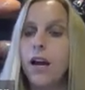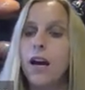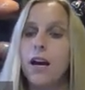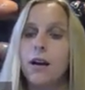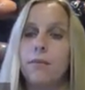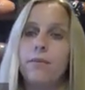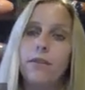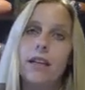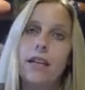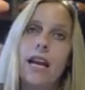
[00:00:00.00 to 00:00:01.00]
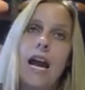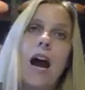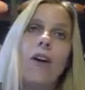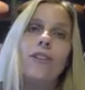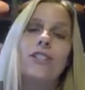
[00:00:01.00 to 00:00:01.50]

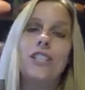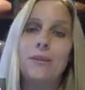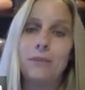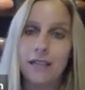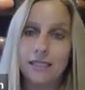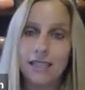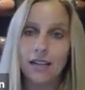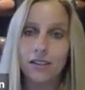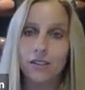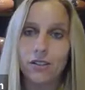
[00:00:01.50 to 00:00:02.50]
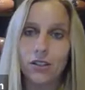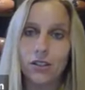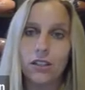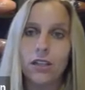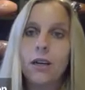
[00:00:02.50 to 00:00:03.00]
How legitimate is that
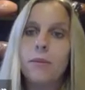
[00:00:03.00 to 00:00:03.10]
concern?